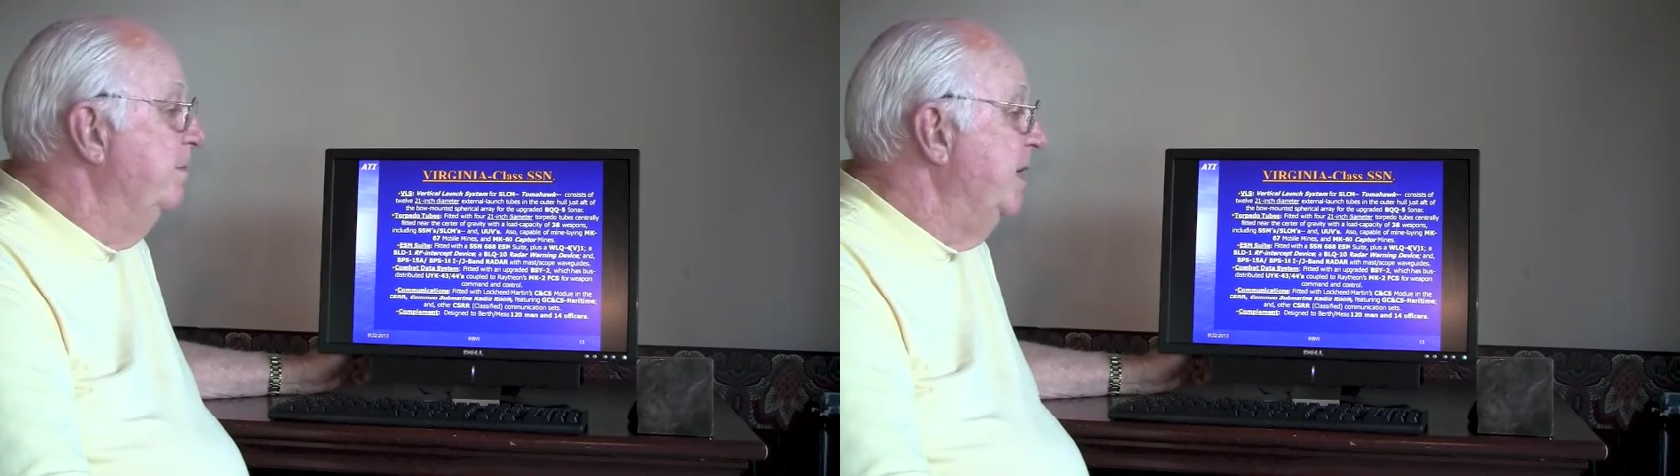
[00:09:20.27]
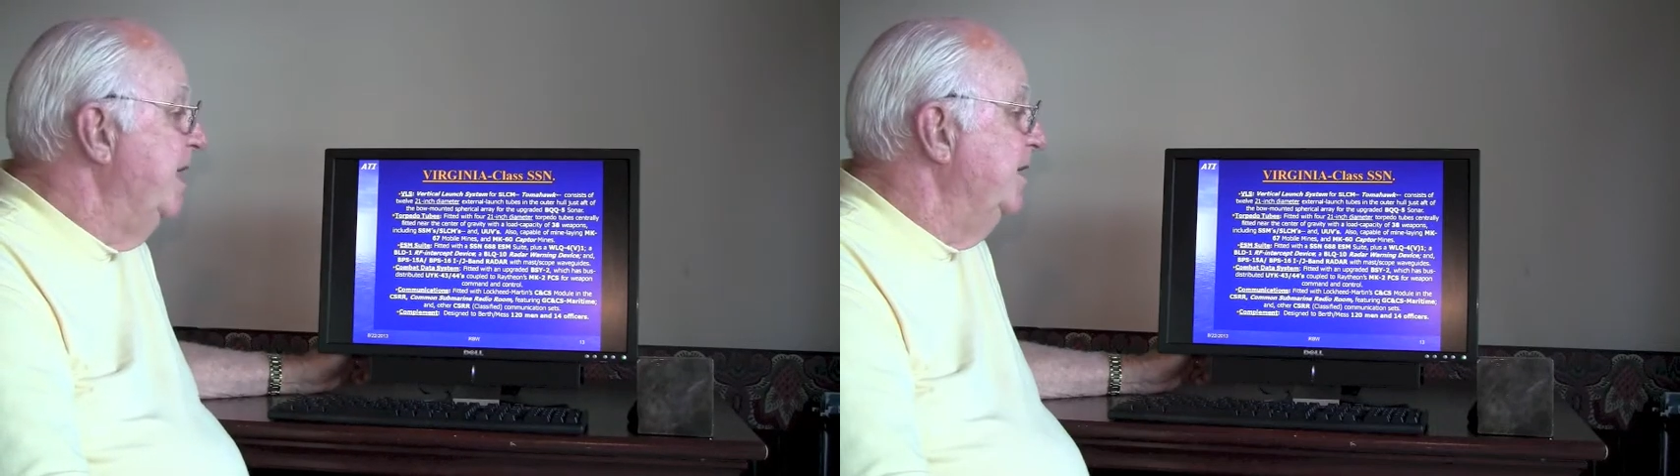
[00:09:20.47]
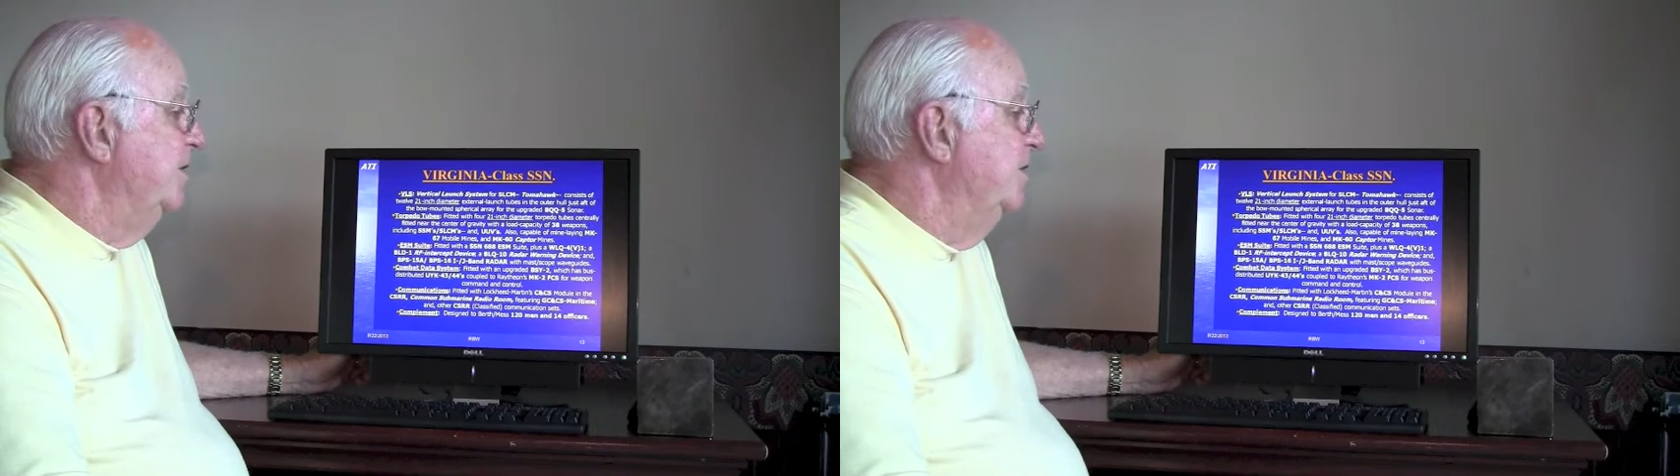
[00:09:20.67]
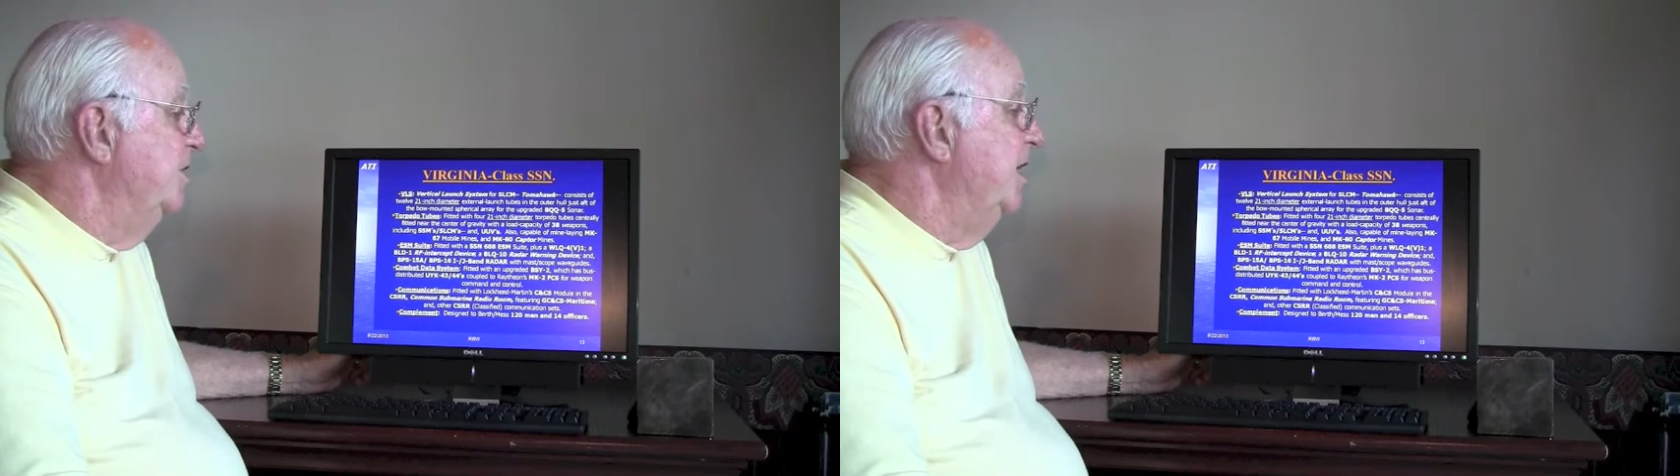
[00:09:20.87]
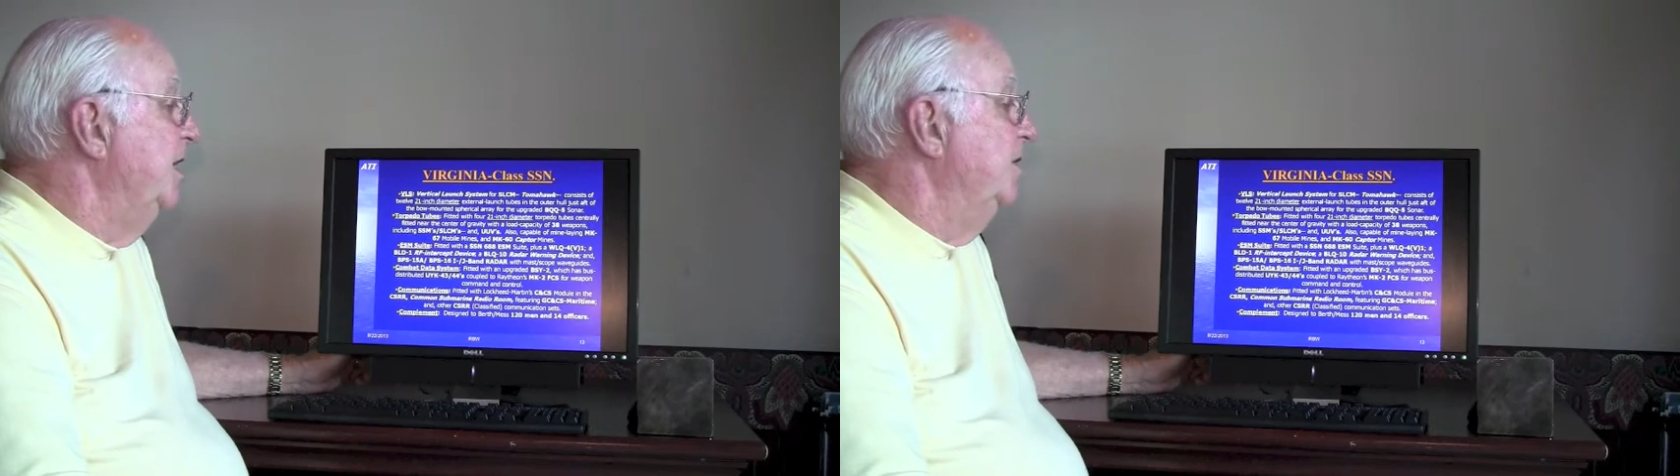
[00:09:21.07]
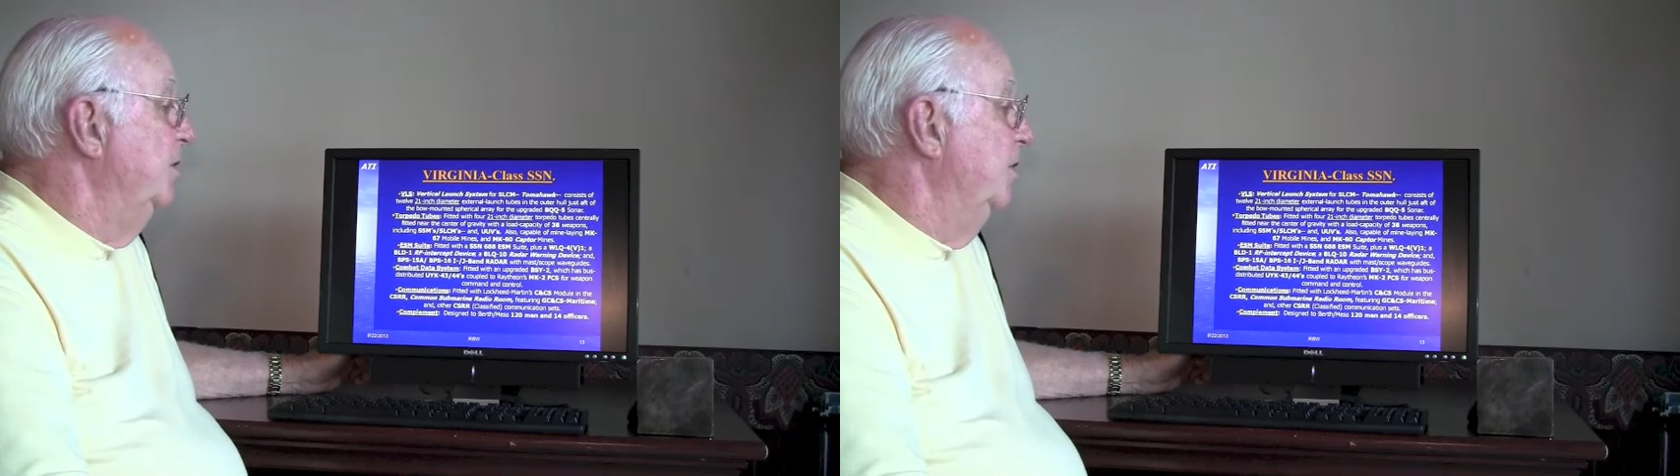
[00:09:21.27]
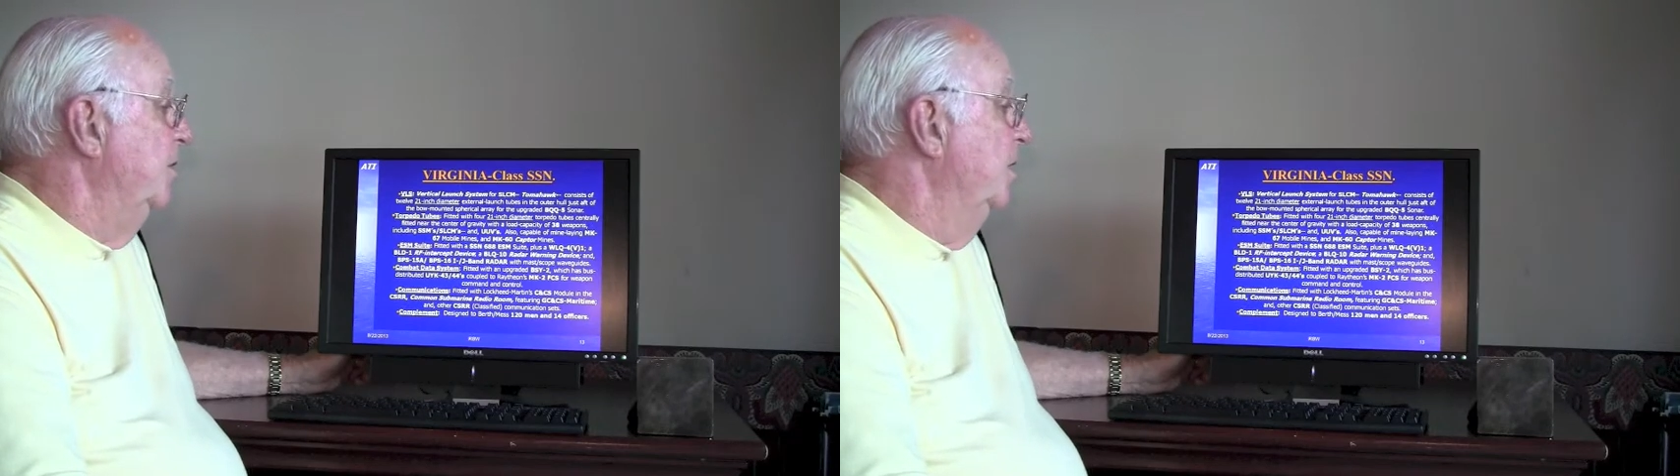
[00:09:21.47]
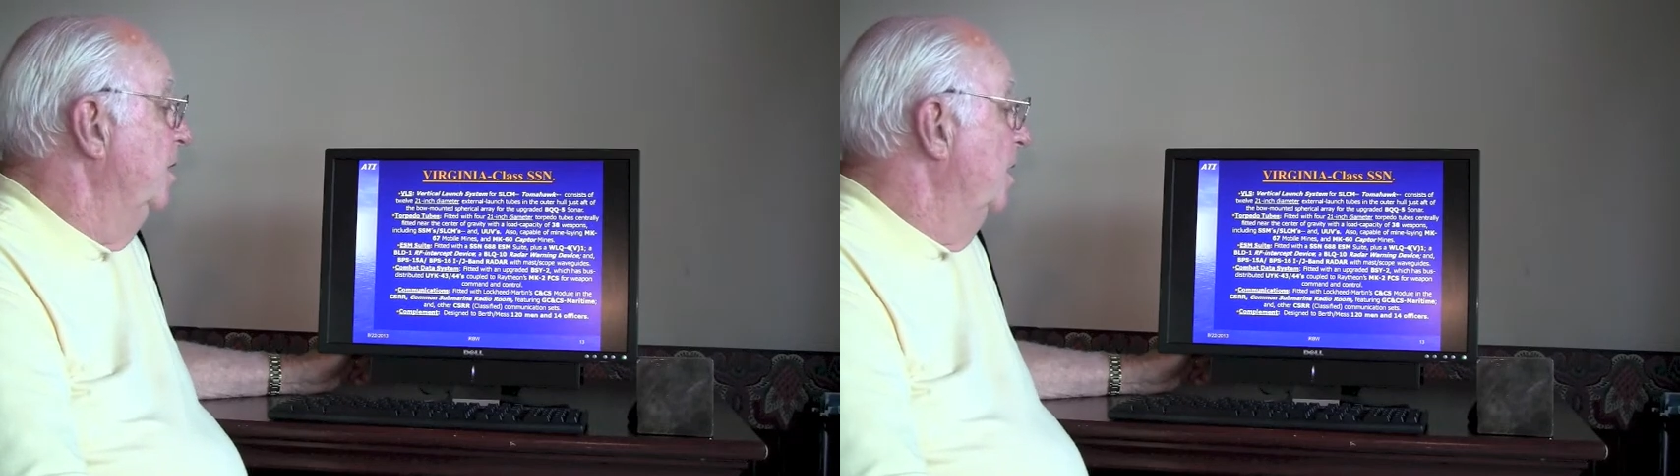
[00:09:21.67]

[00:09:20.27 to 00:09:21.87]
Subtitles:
BSG-2,